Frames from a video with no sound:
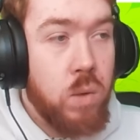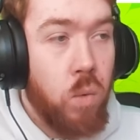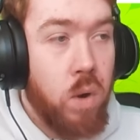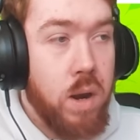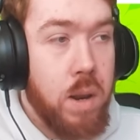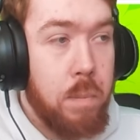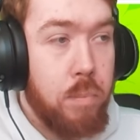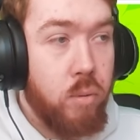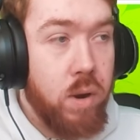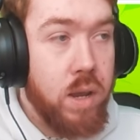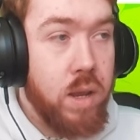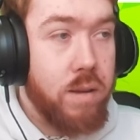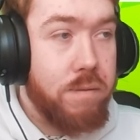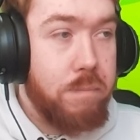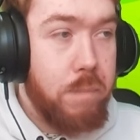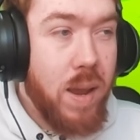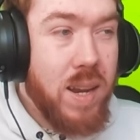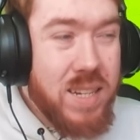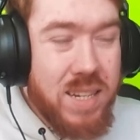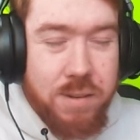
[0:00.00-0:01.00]
want to bring
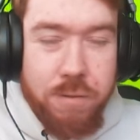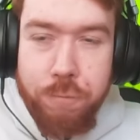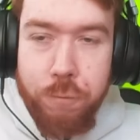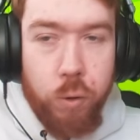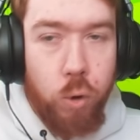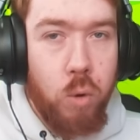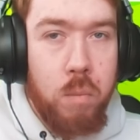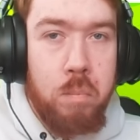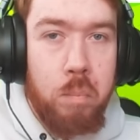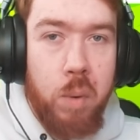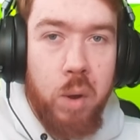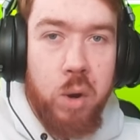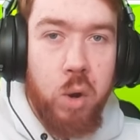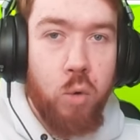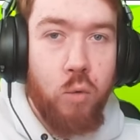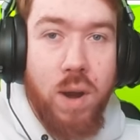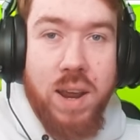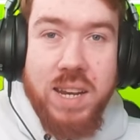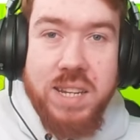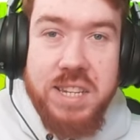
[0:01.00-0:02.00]
basically full mono
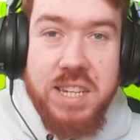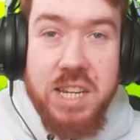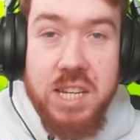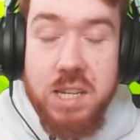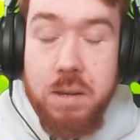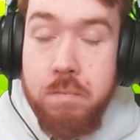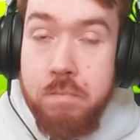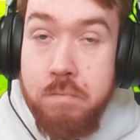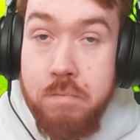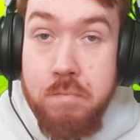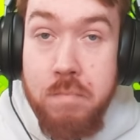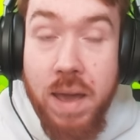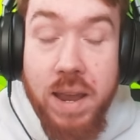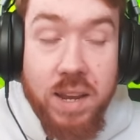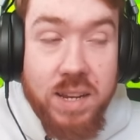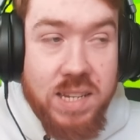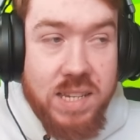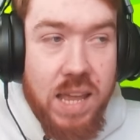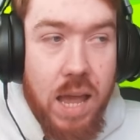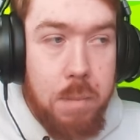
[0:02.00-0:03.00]
races,
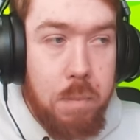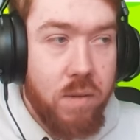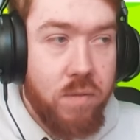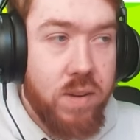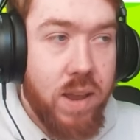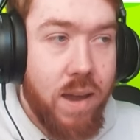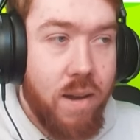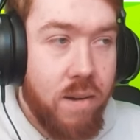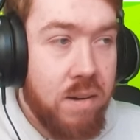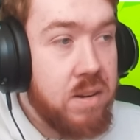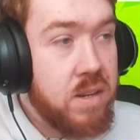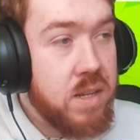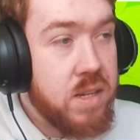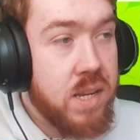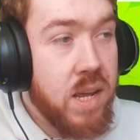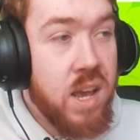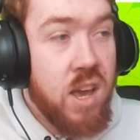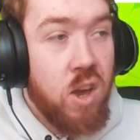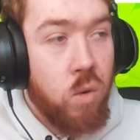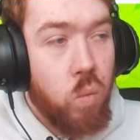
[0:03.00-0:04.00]
mega stat buff characters,
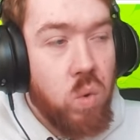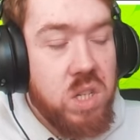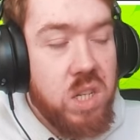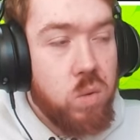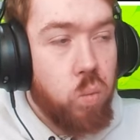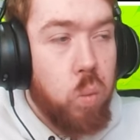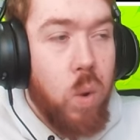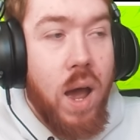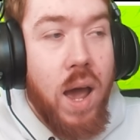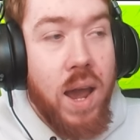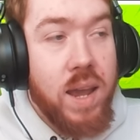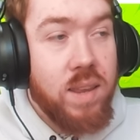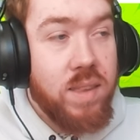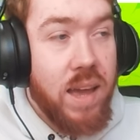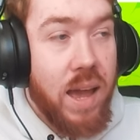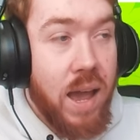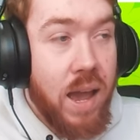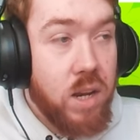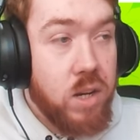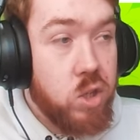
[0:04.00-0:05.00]
which is why
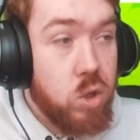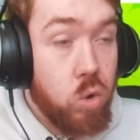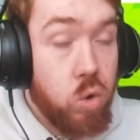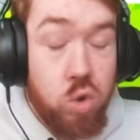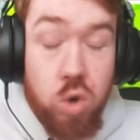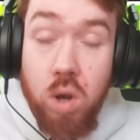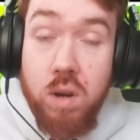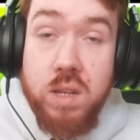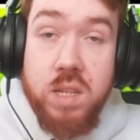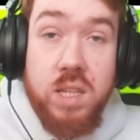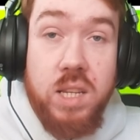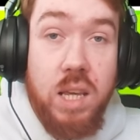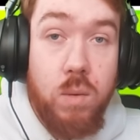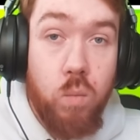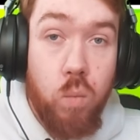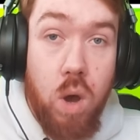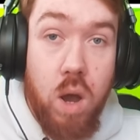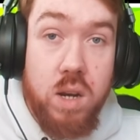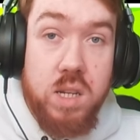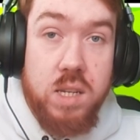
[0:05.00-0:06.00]
the actual Goddess team
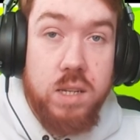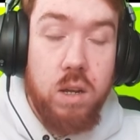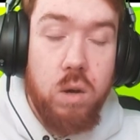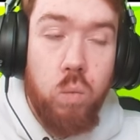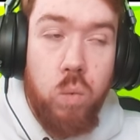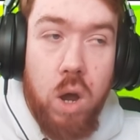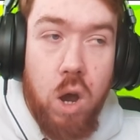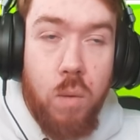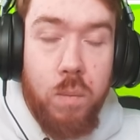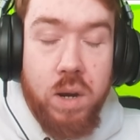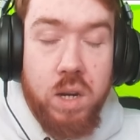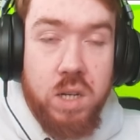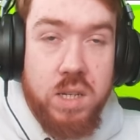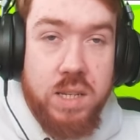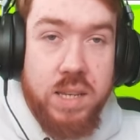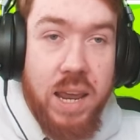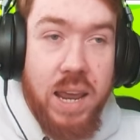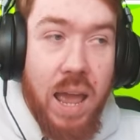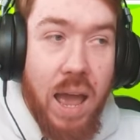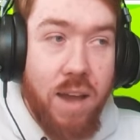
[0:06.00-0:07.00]
works so well, because
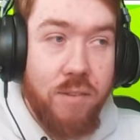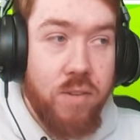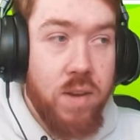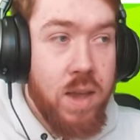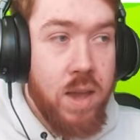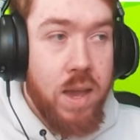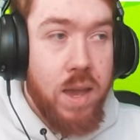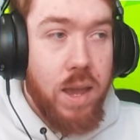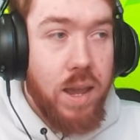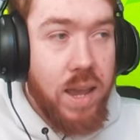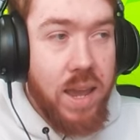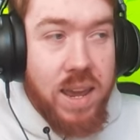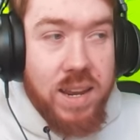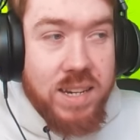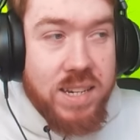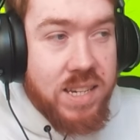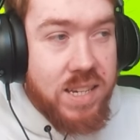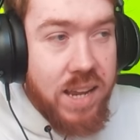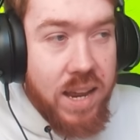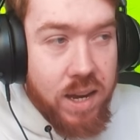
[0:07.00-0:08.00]
they have
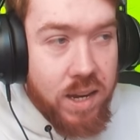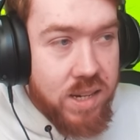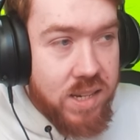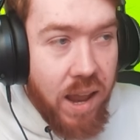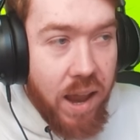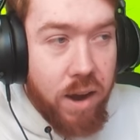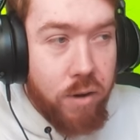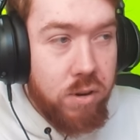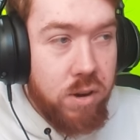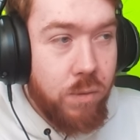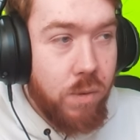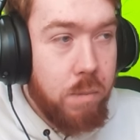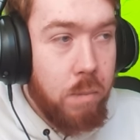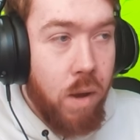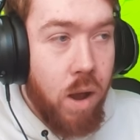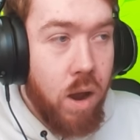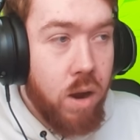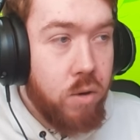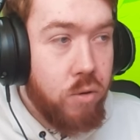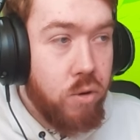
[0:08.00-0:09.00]
insane stat creation with
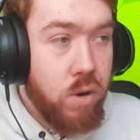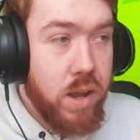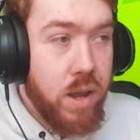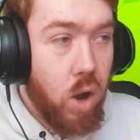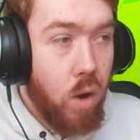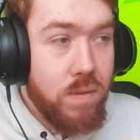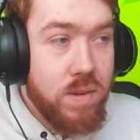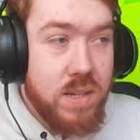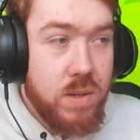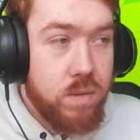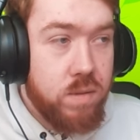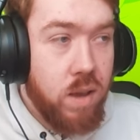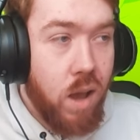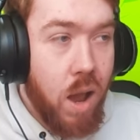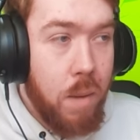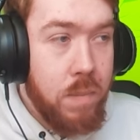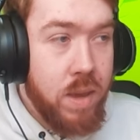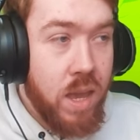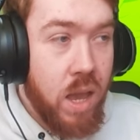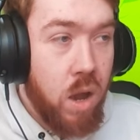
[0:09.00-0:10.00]
Margaret, obviously with
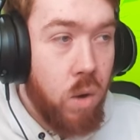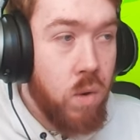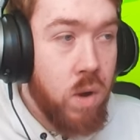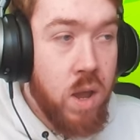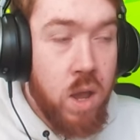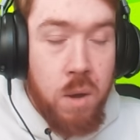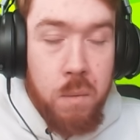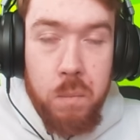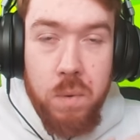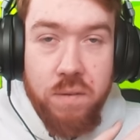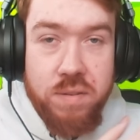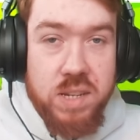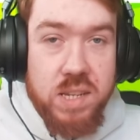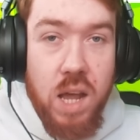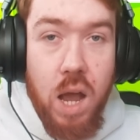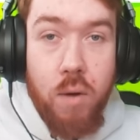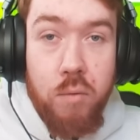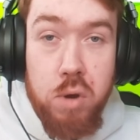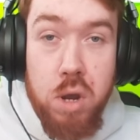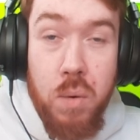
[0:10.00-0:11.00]
Tamiel, with
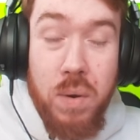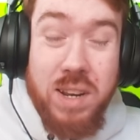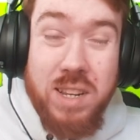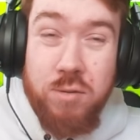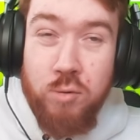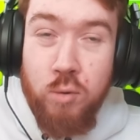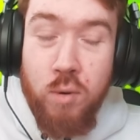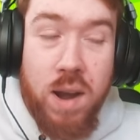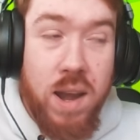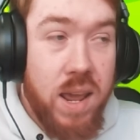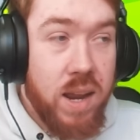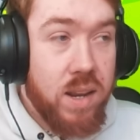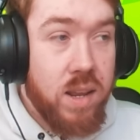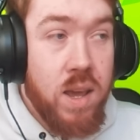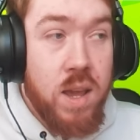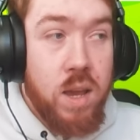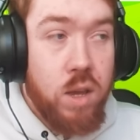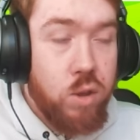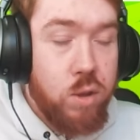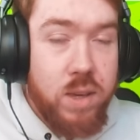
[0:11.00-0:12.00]
Sario and his relic.
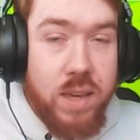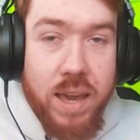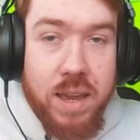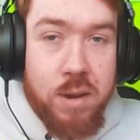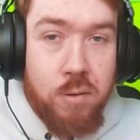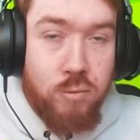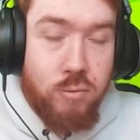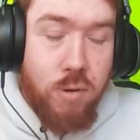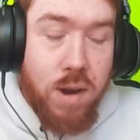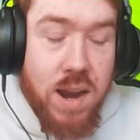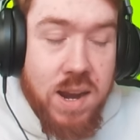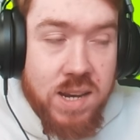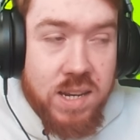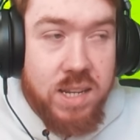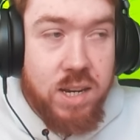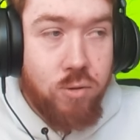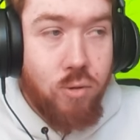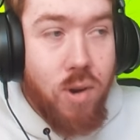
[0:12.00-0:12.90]
You get crazy